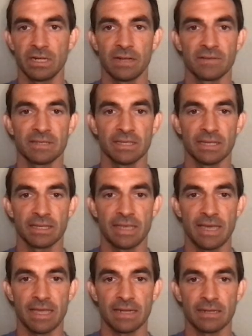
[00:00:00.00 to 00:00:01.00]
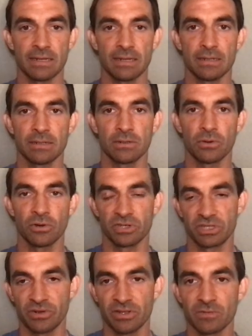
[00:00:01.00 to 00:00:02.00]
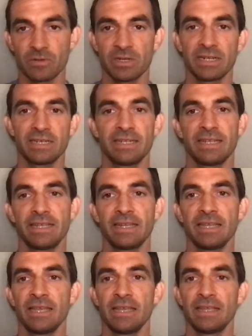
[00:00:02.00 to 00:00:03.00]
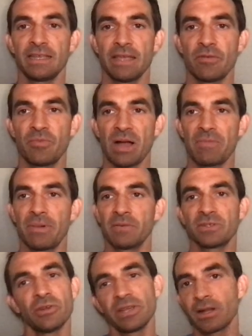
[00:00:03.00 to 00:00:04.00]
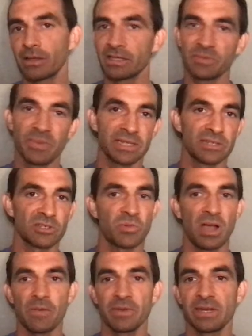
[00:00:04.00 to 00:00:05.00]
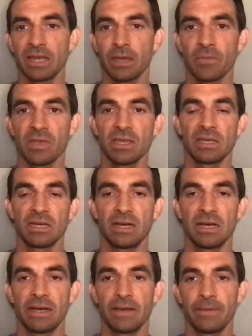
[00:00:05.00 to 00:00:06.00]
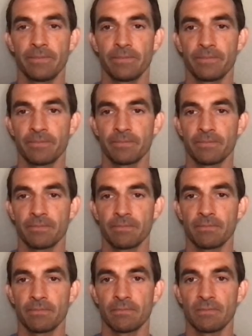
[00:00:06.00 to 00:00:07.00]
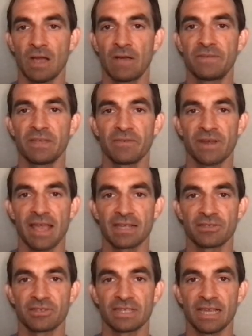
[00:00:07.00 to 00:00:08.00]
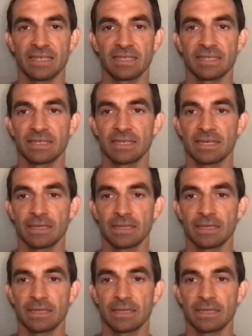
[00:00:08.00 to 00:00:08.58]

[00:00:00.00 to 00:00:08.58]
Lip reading: I would select that, or your student would, and then it would pop up. So you'll get all these pictures popping up of different exercises.